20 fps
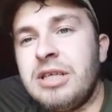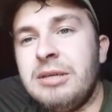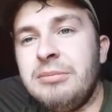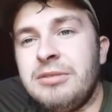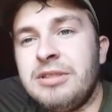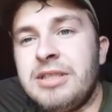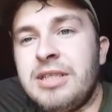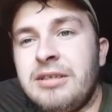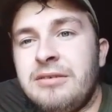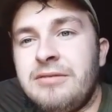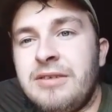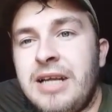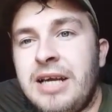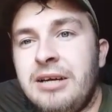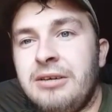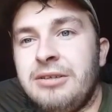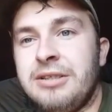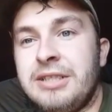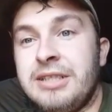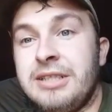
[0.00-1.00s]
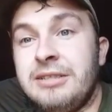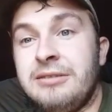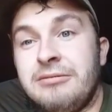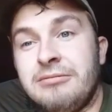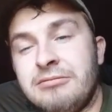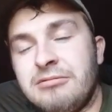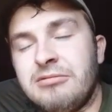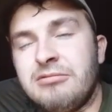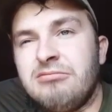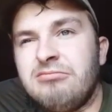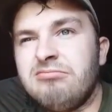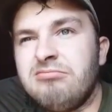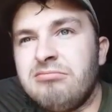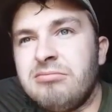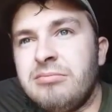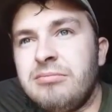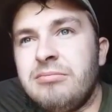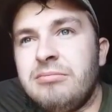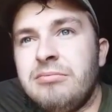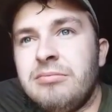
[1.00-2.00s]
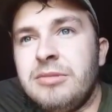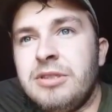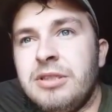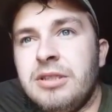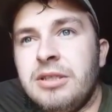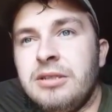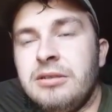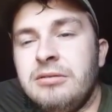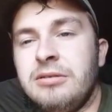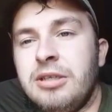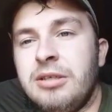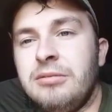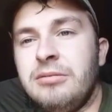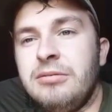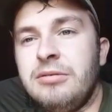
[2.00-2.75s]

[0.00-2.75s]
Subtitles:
get myself down and, you know,